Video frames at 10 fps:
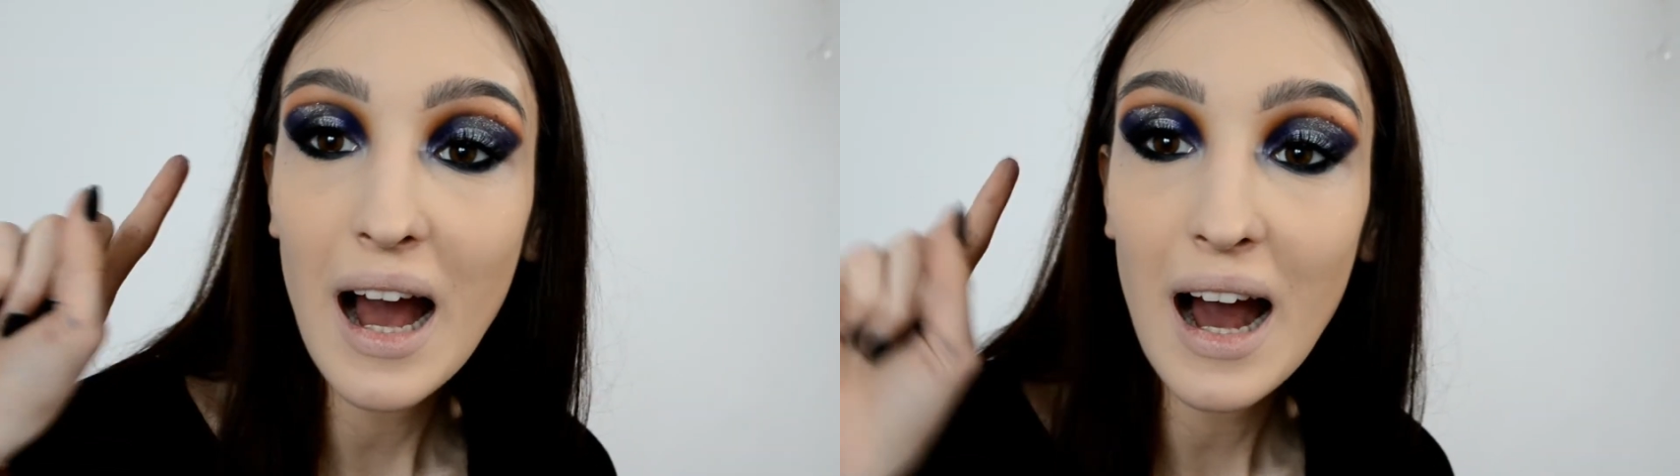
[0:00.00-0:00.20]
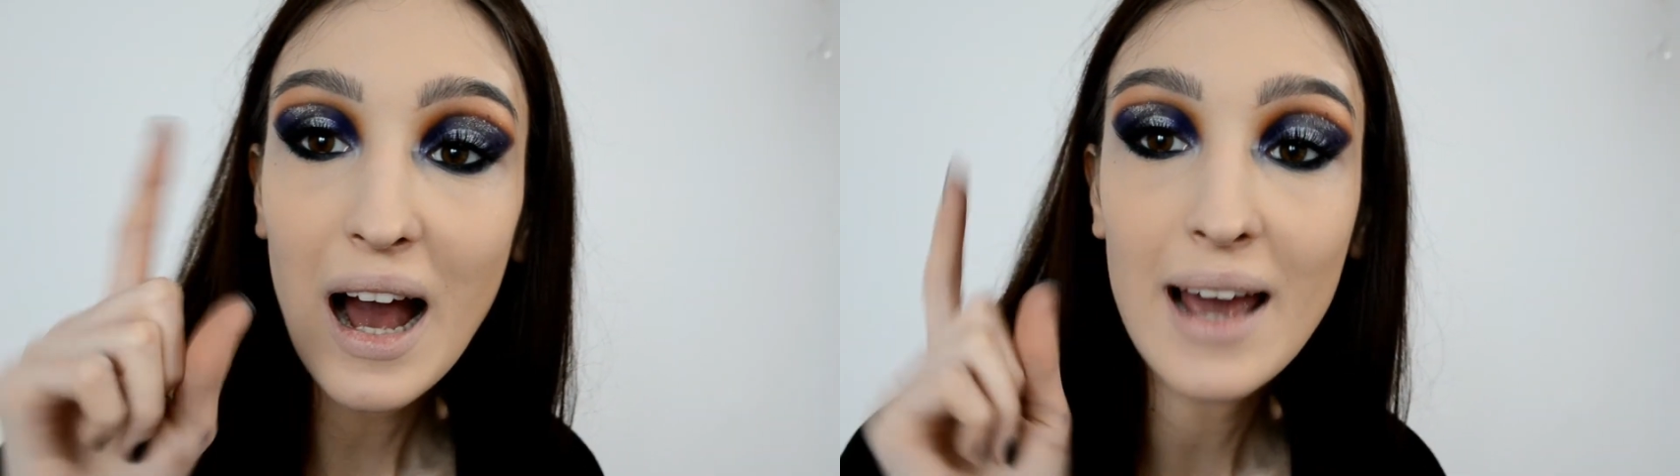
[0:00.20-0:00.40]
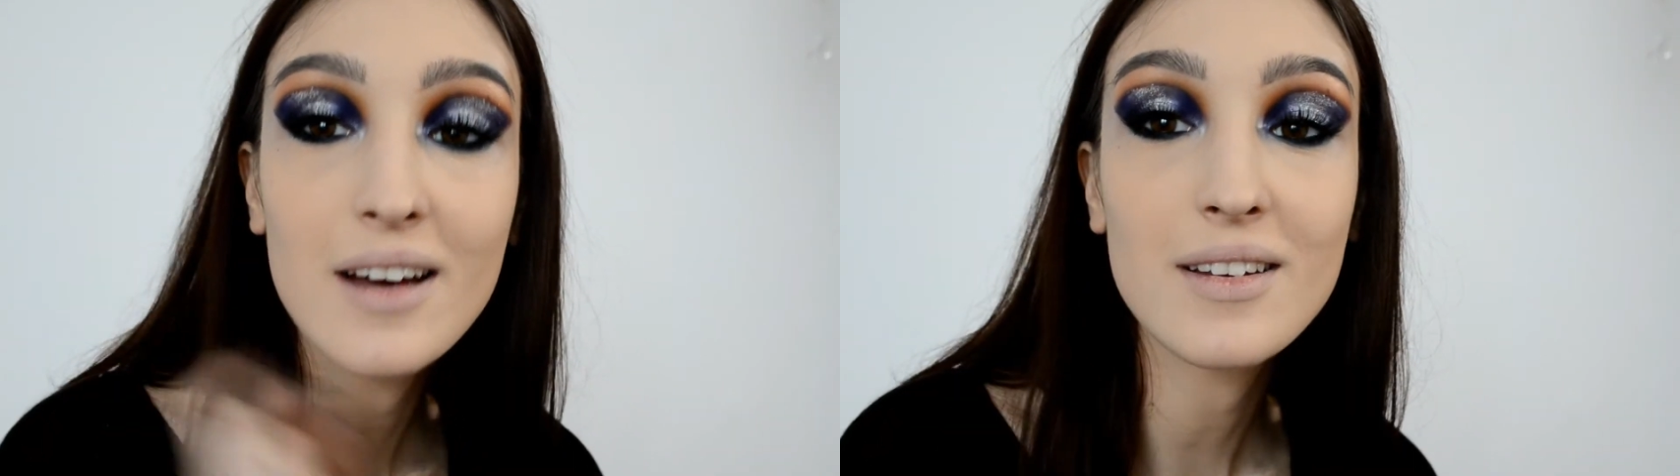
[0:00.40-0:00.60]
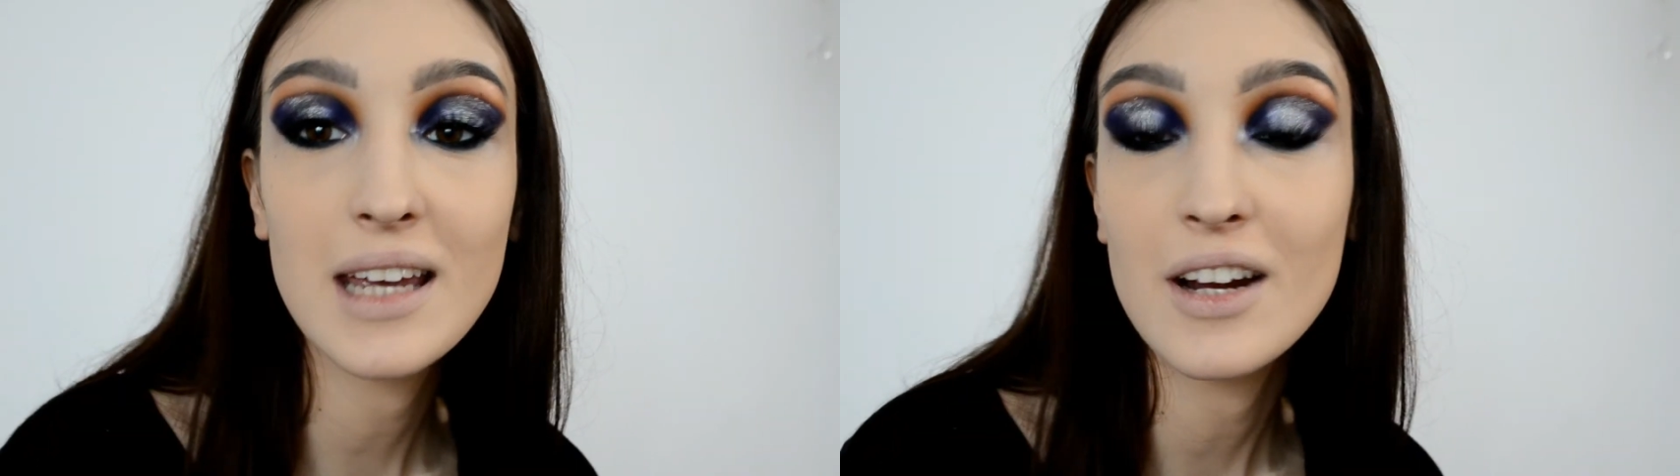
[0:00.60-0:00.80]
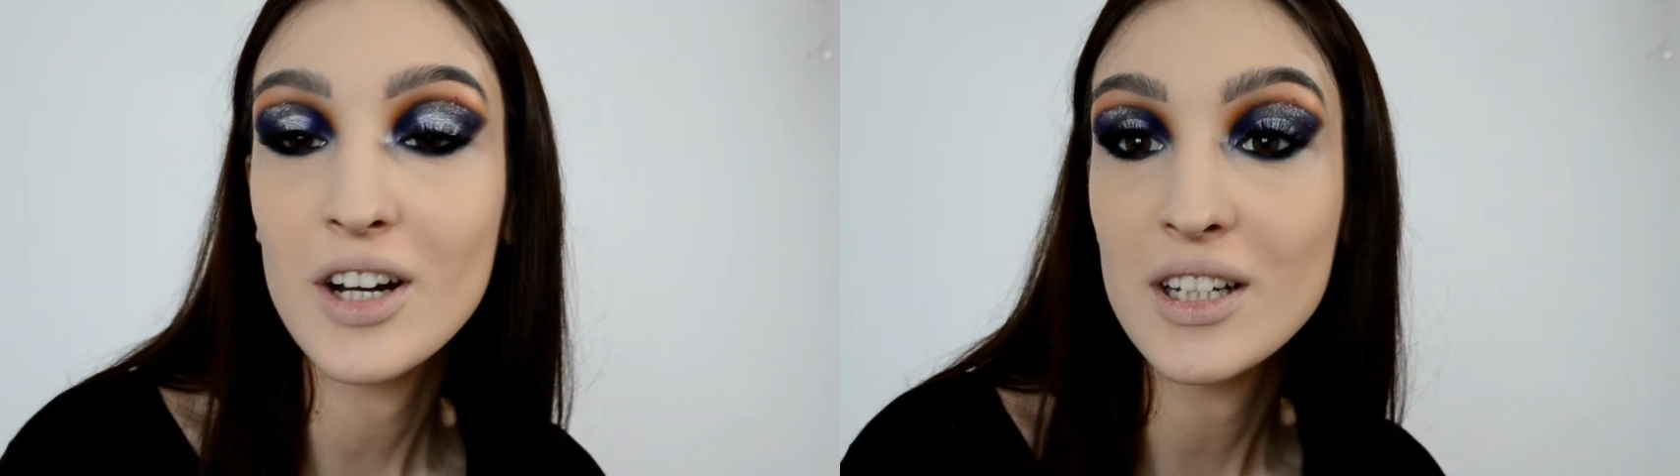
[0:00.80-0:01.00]
I got
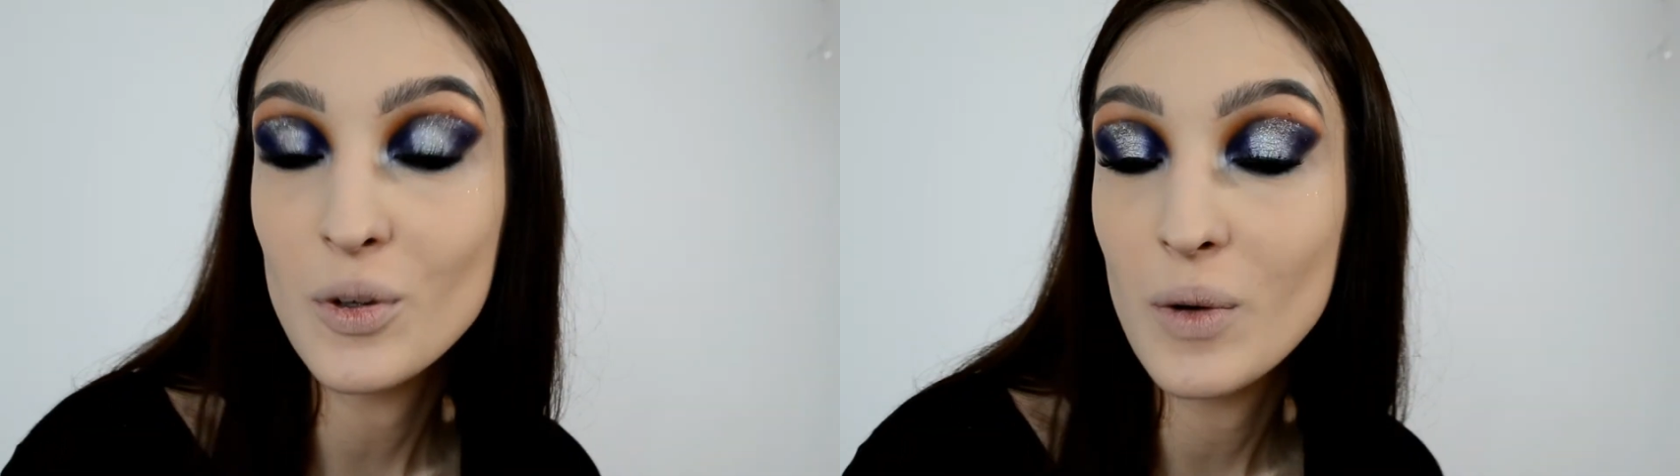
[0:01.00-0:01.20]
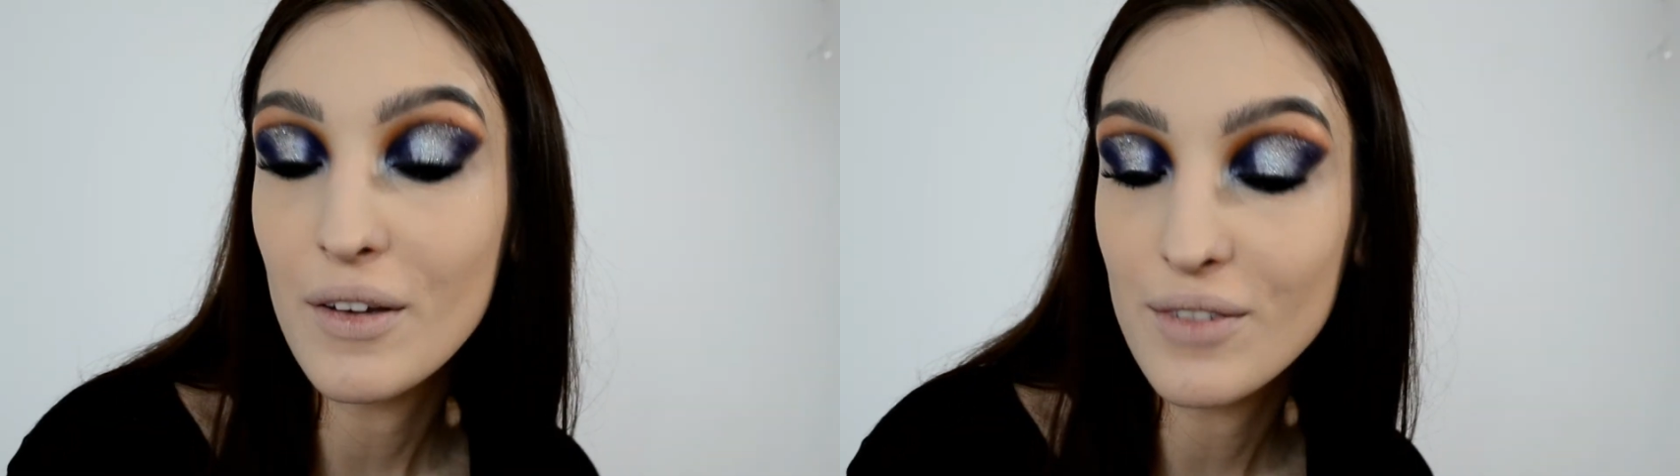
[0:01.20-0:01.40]
carried away.